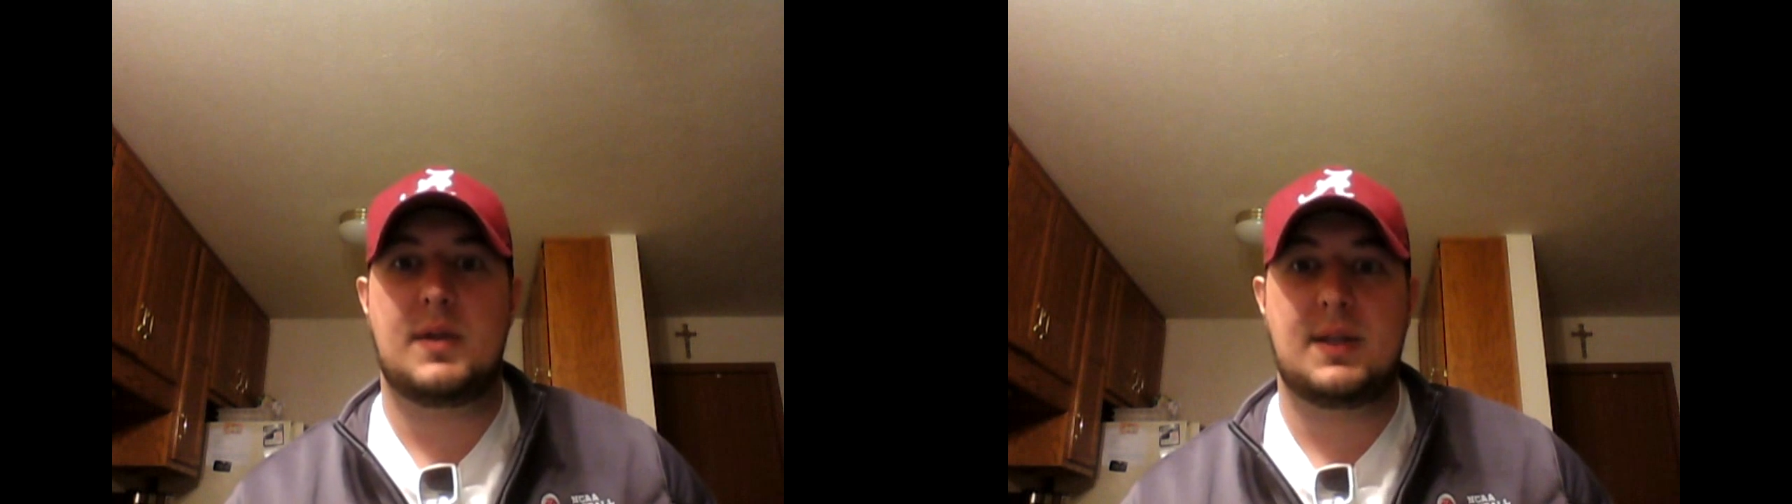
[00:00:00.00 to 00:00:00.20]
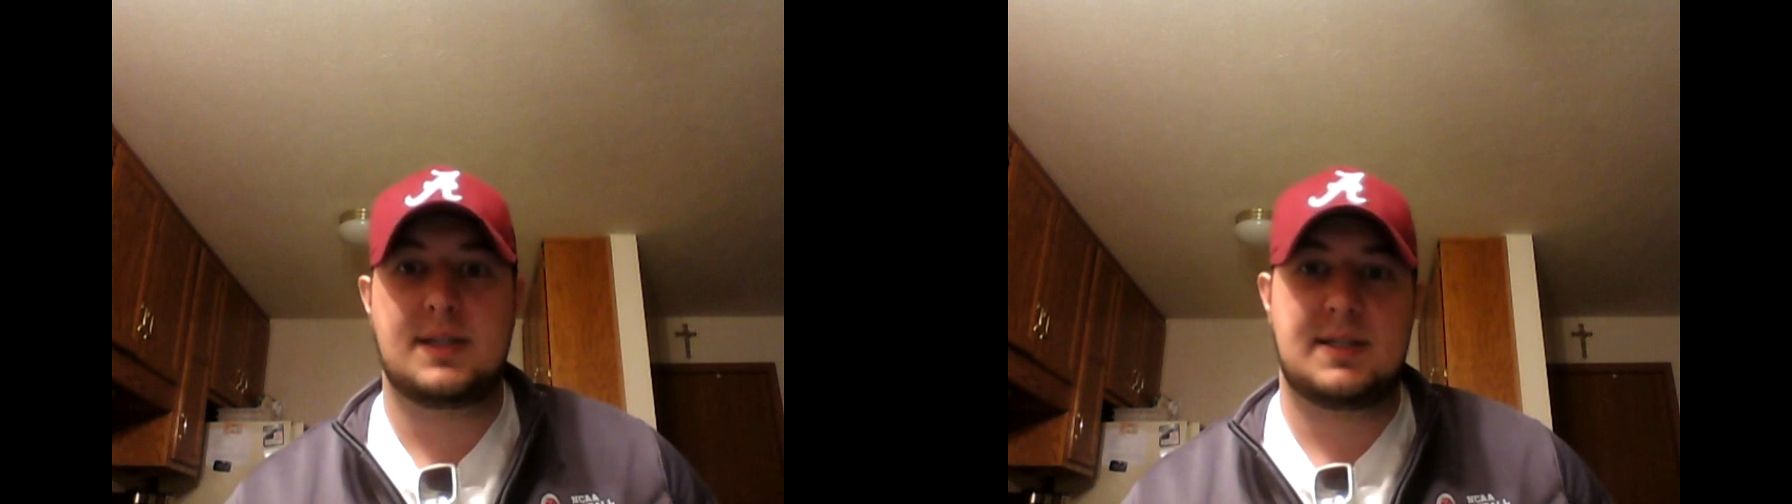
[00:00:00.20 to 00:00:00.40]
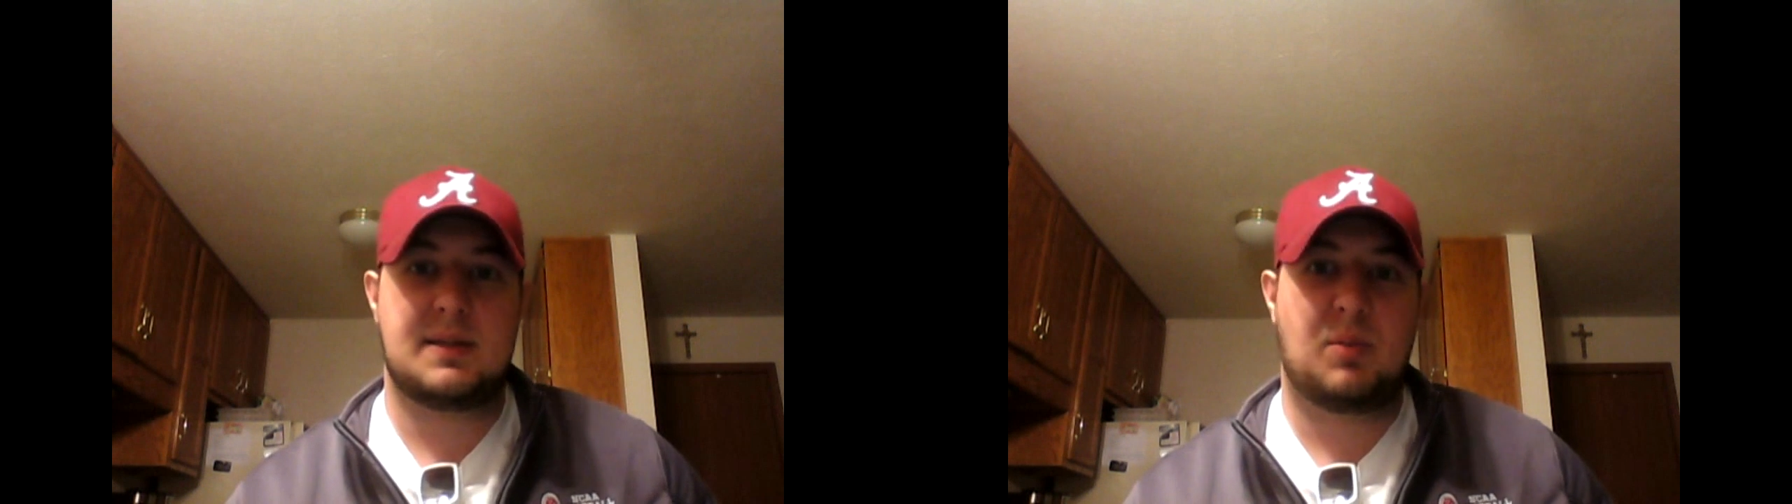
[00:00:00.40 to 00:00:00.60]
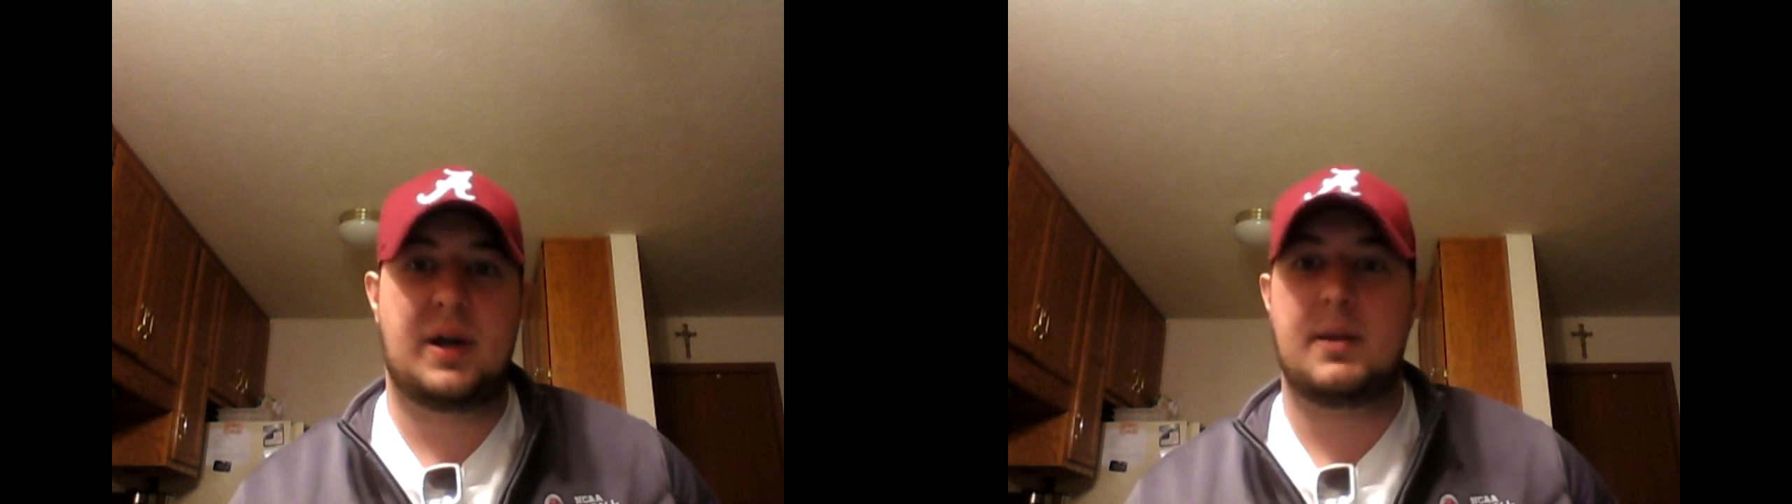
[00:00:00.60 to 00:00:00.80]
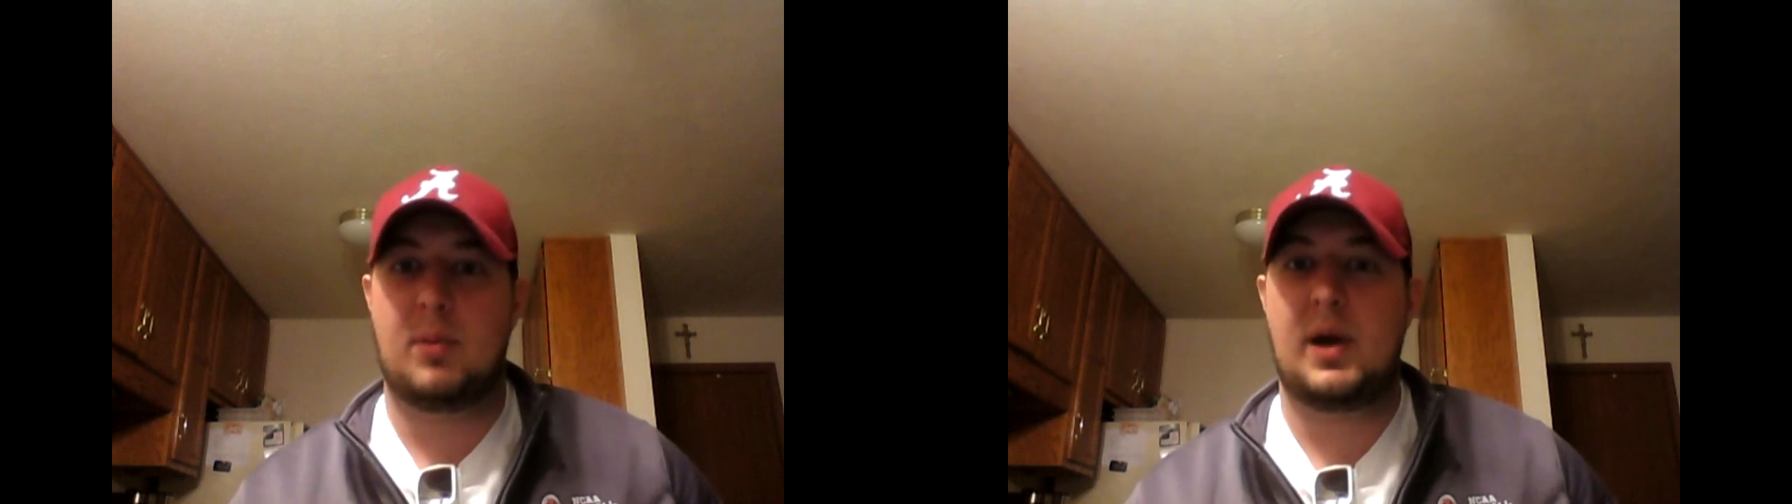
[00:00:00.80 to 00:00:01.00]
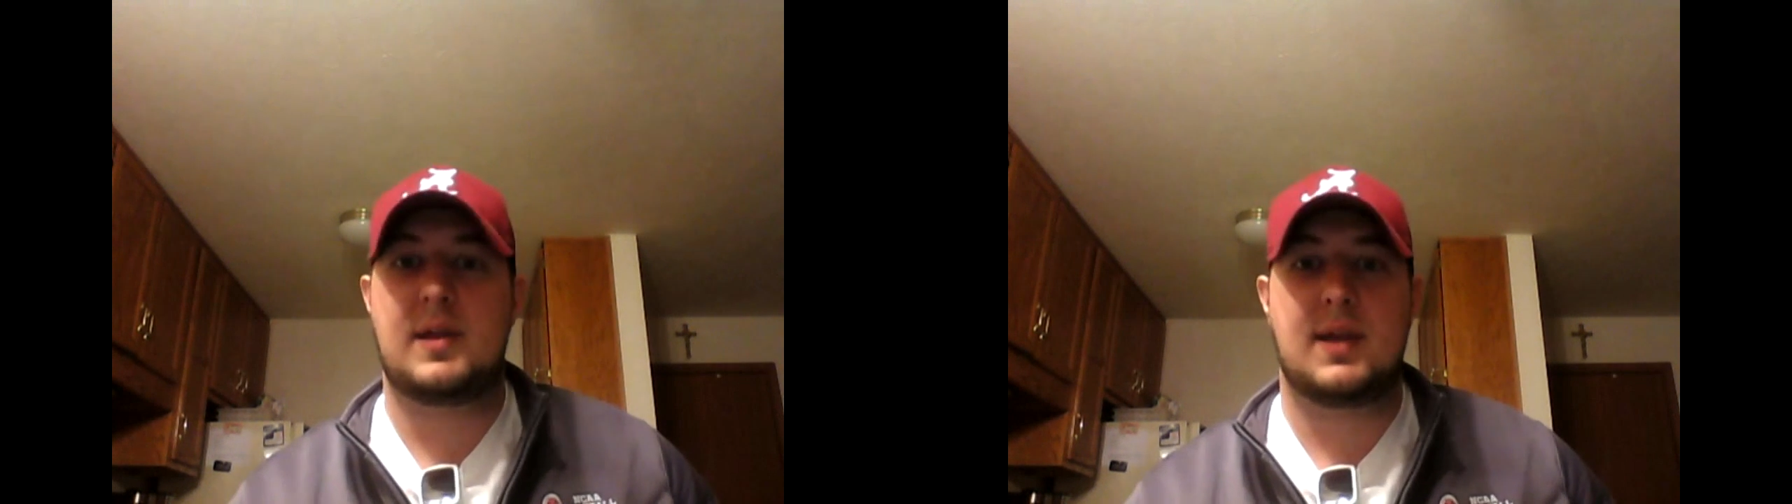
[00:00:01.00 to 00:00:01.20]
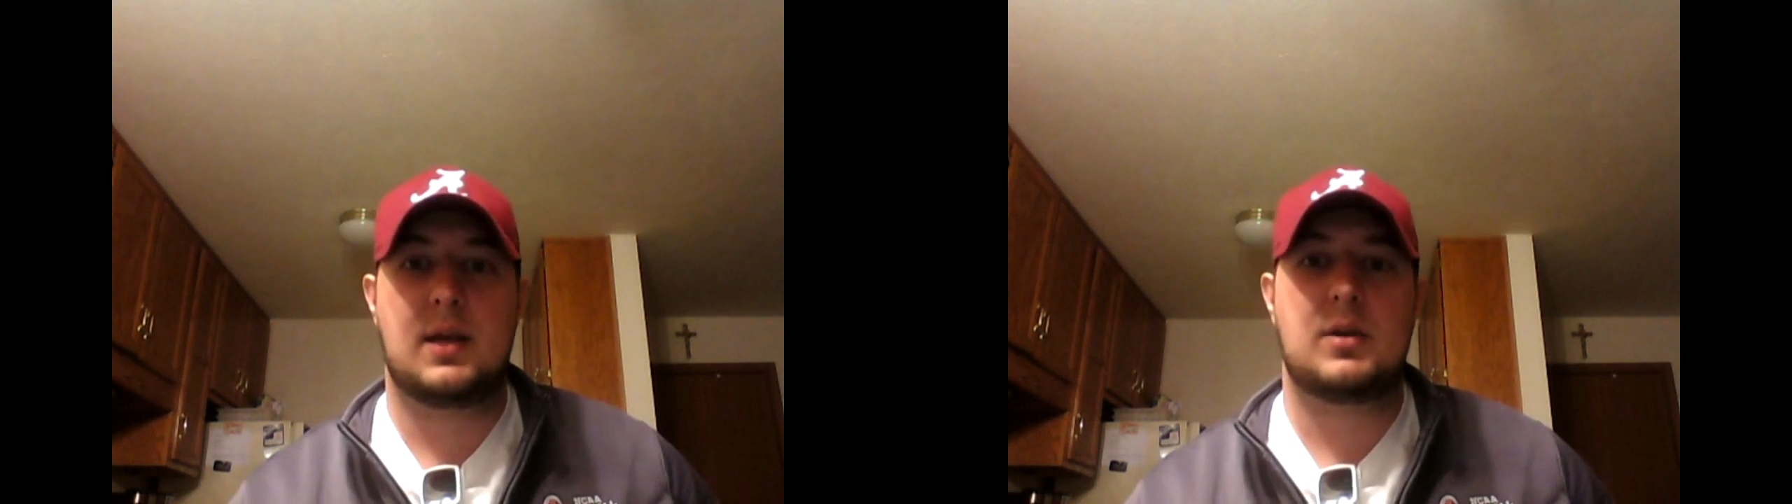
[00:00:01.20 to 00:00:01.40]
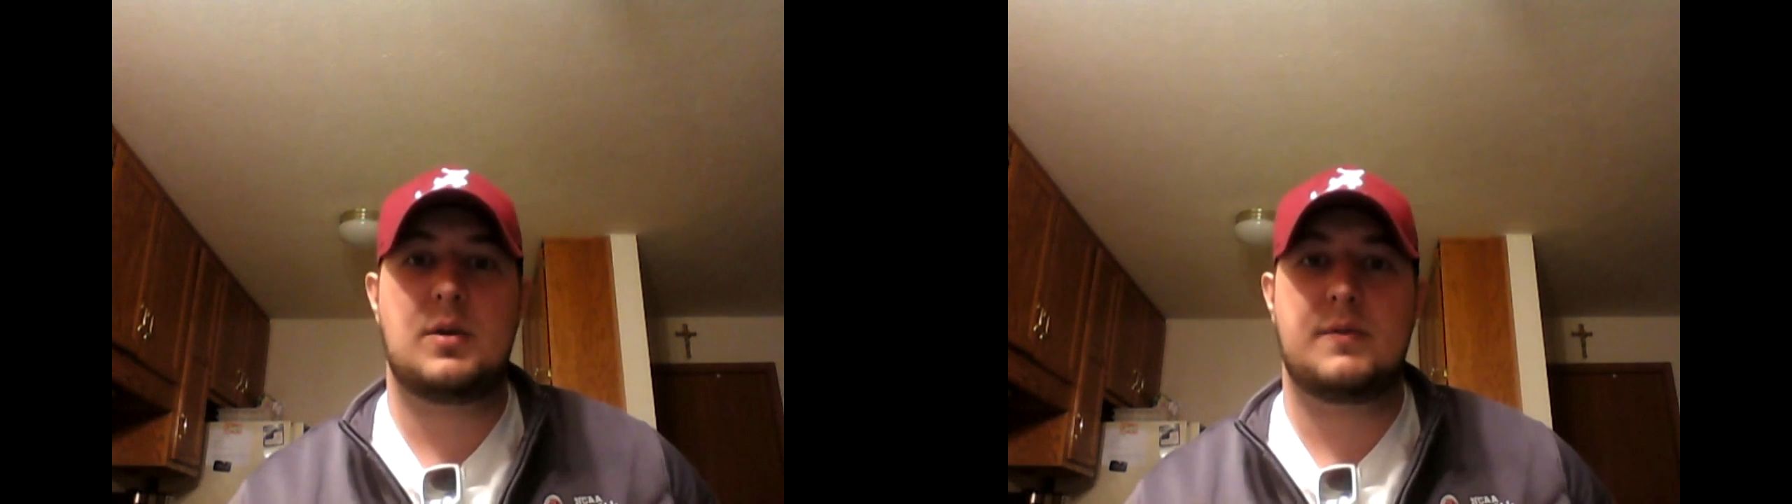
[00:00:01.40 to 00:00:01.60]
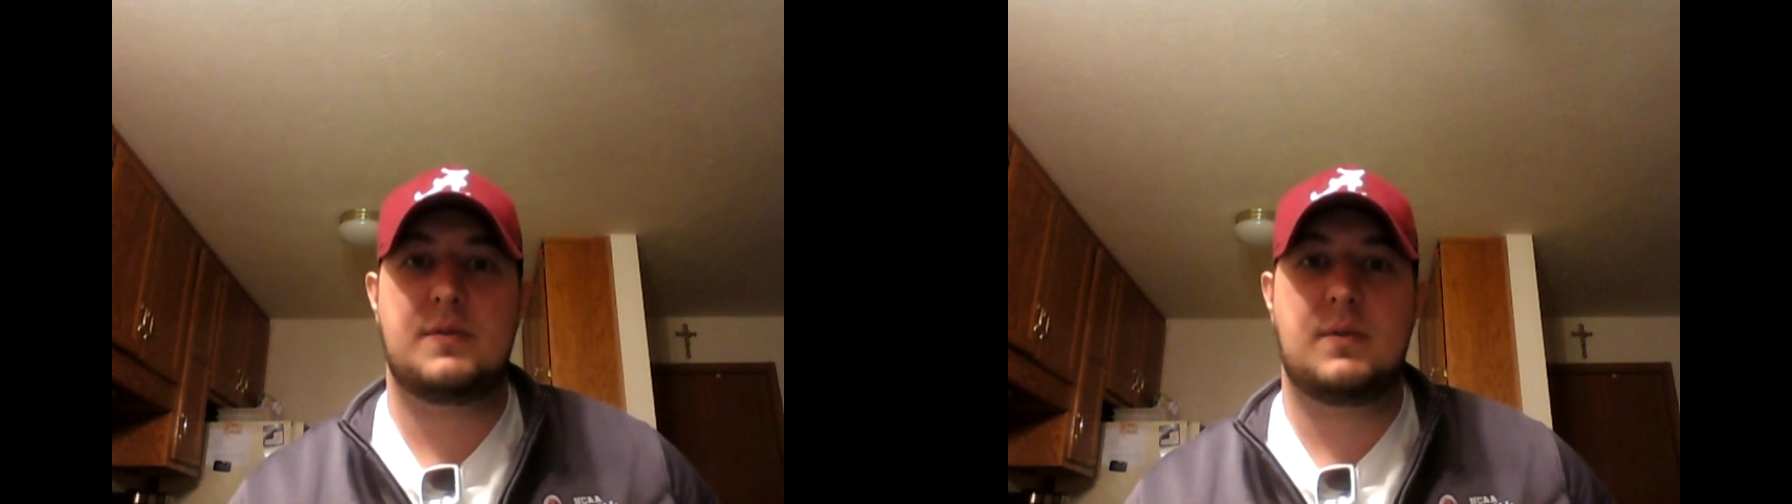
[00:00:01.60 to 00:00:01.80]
that this is a play-to-play thing.